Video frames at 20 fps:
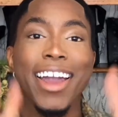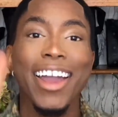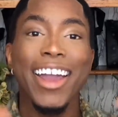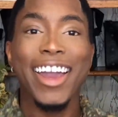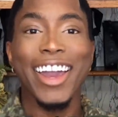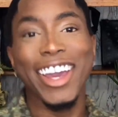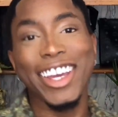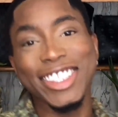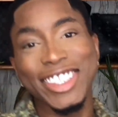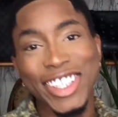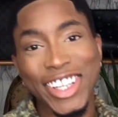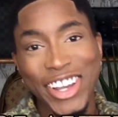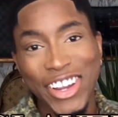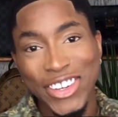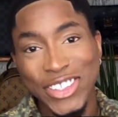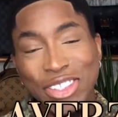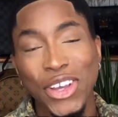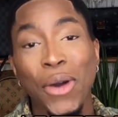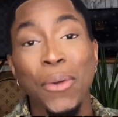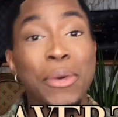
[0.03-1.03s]
Hey Slayers,
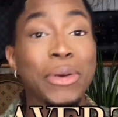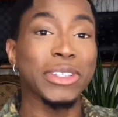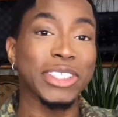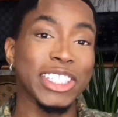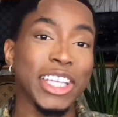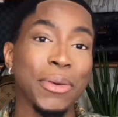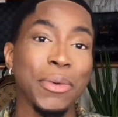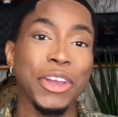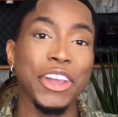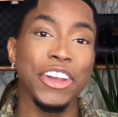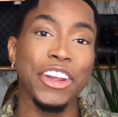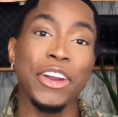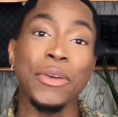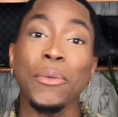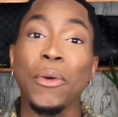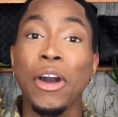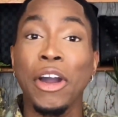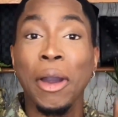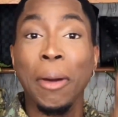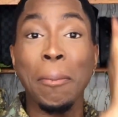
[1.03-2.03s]
Owen Oslaywe here and
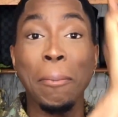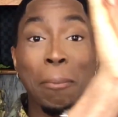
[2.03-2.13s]
welcome